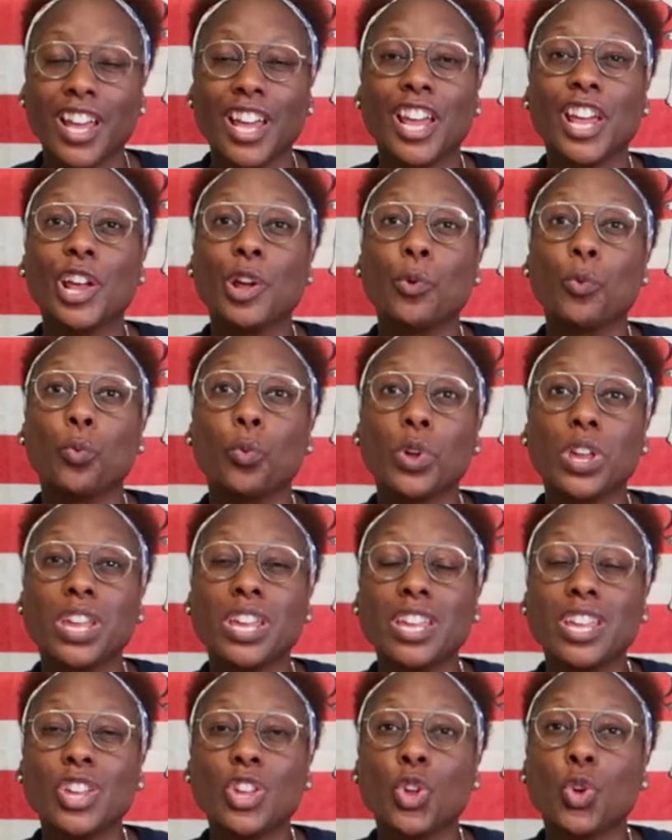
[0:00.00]
And
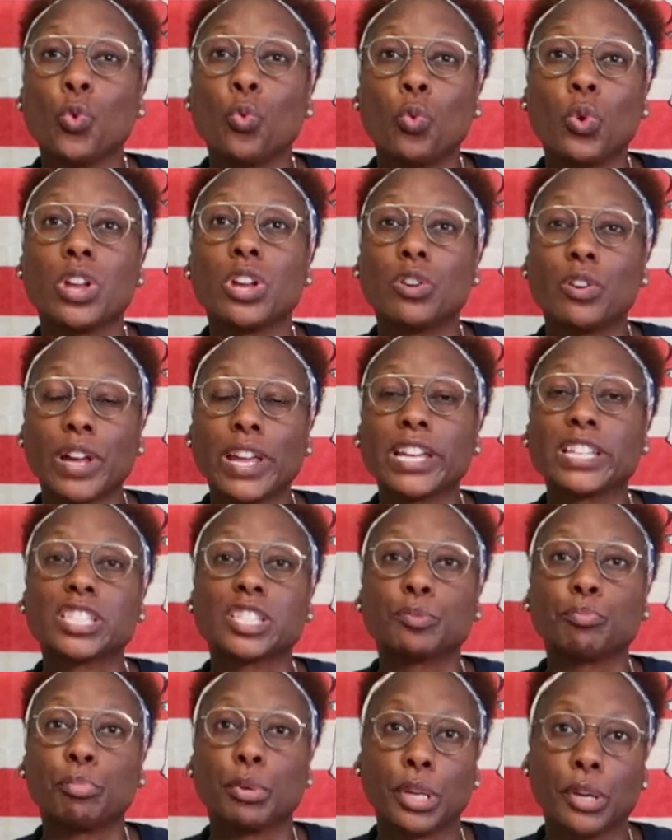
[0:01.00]
we will
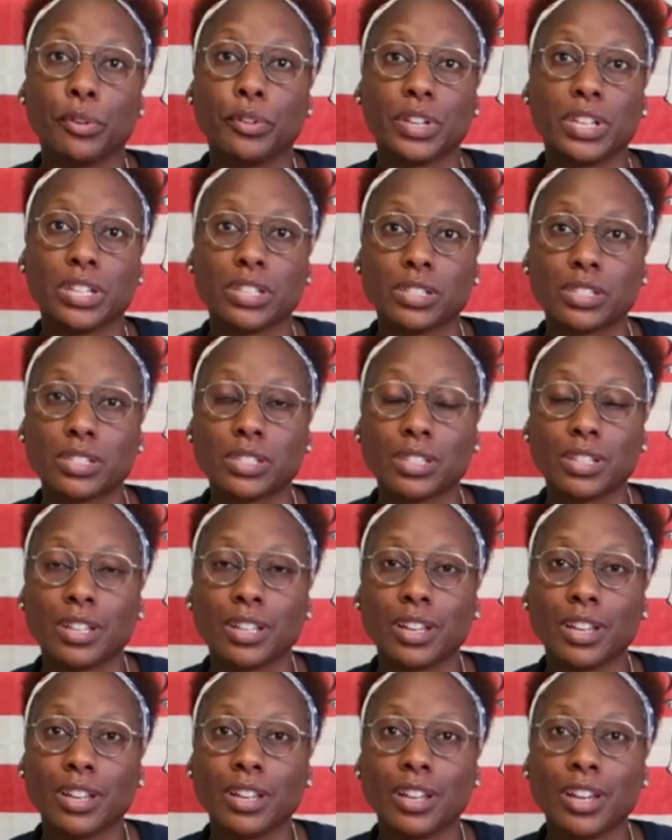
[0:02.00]
experience
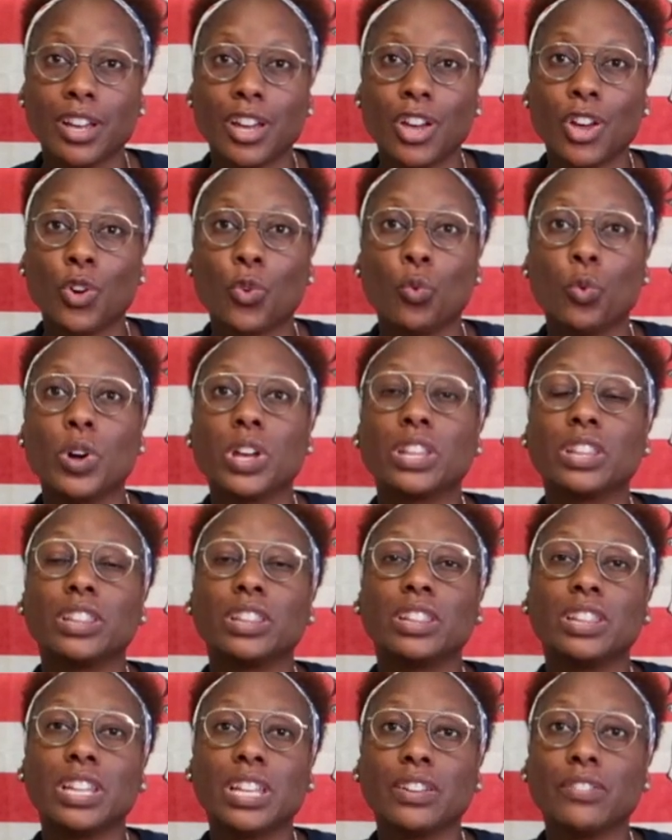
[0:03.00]
what
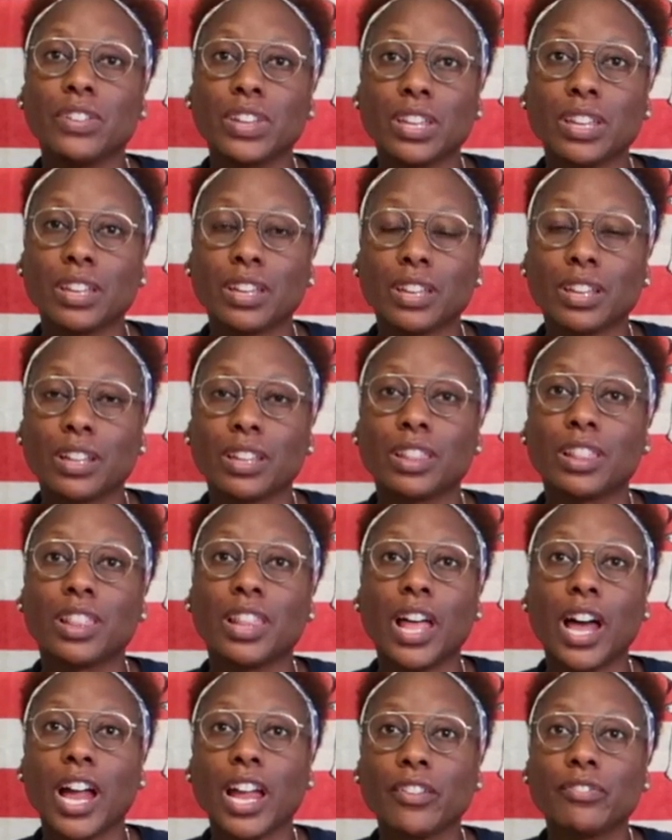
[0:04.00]
living
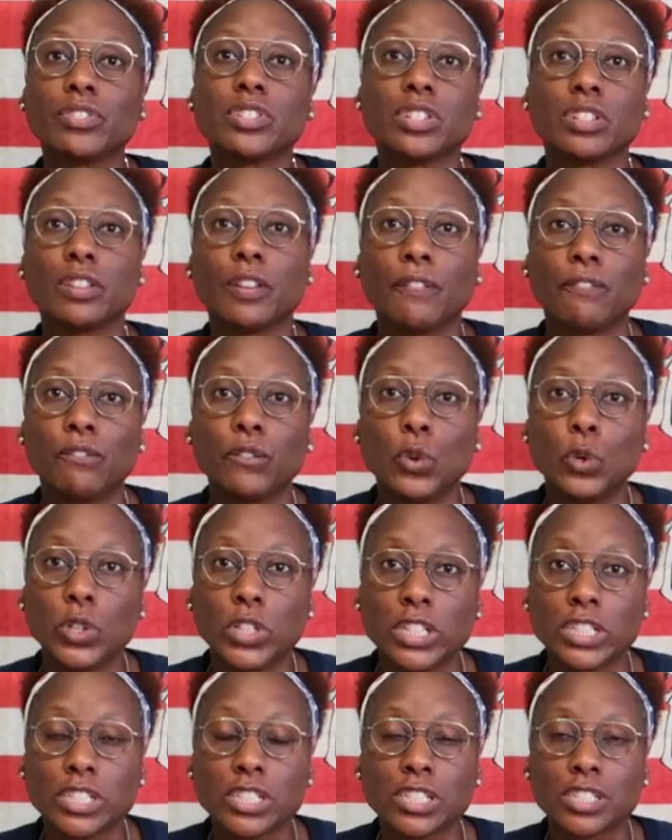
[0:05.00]
life to the
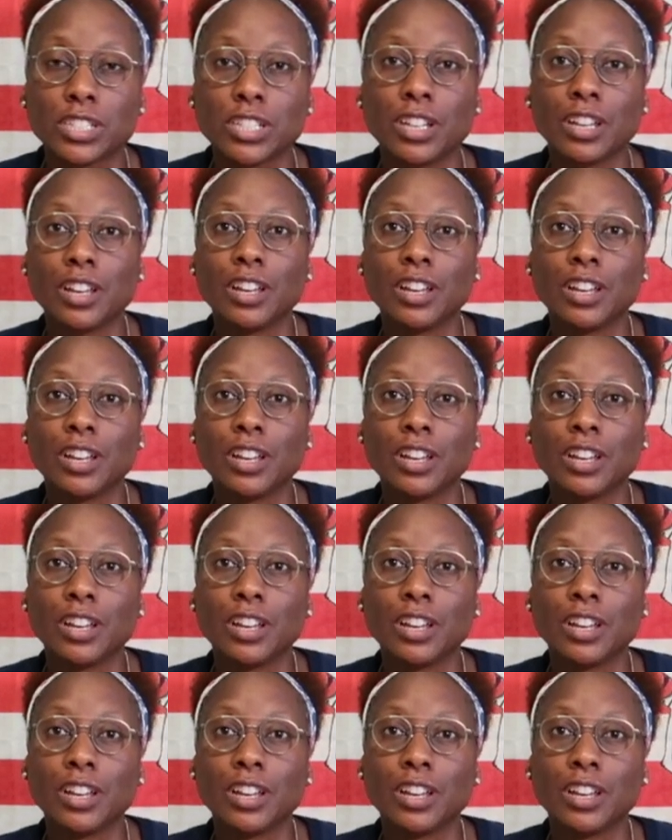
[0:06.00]
fullest